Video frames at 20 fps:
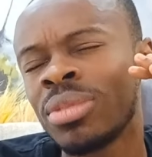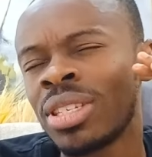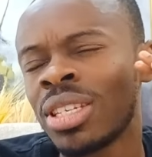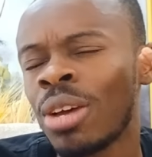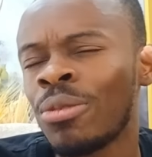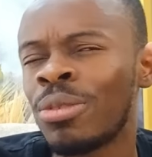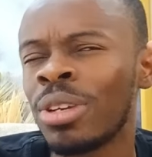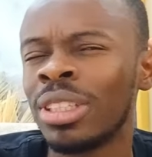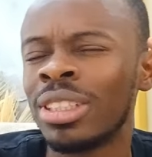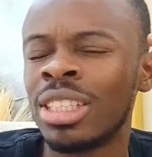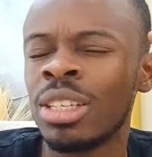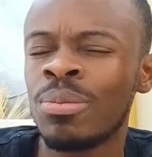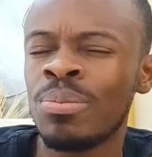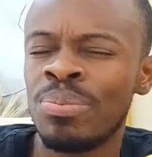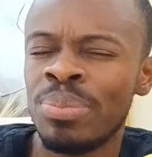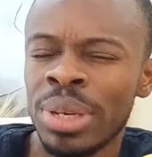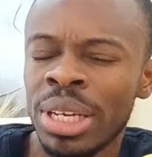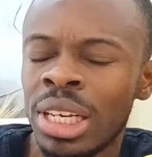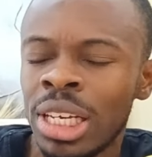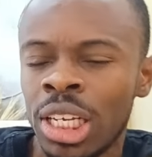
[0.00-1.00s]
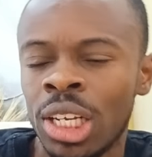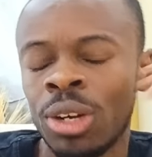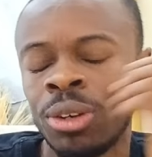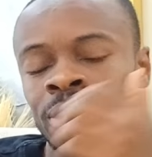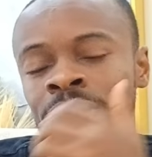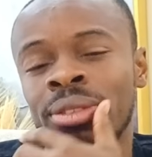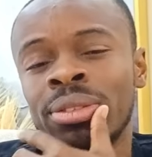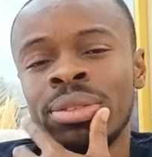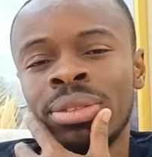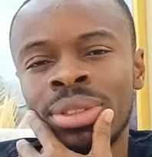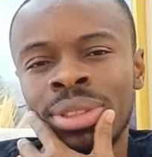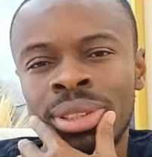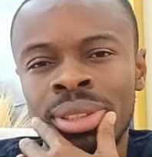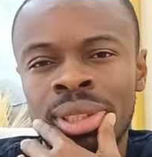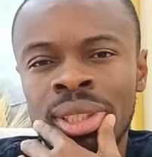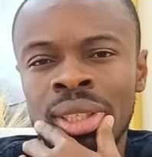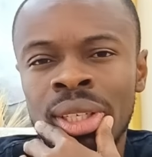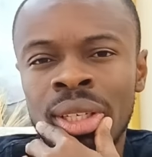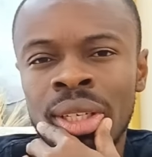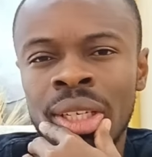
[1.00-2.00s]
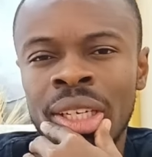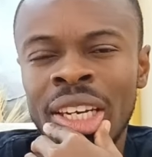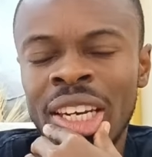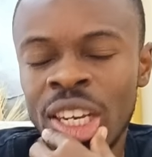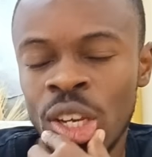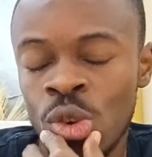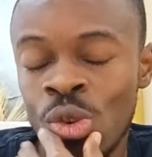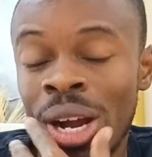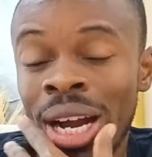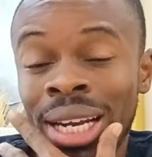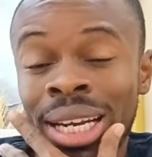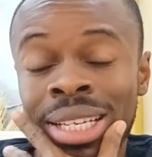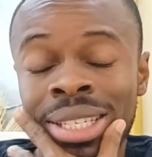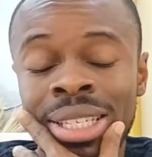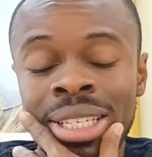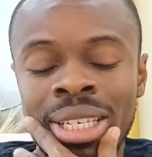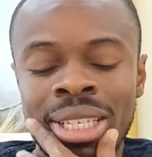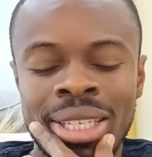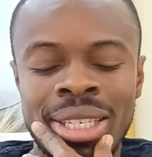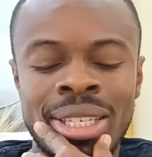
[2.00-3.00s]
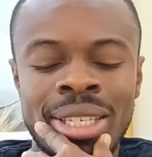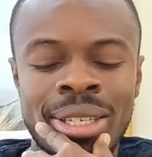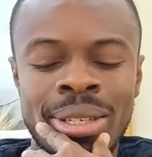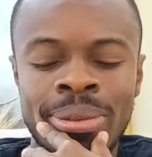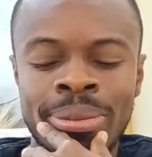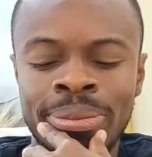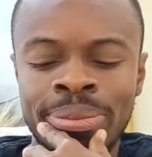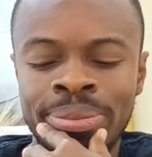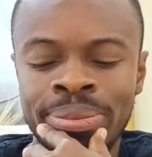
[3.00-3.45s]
70 billion new Ghana cedis.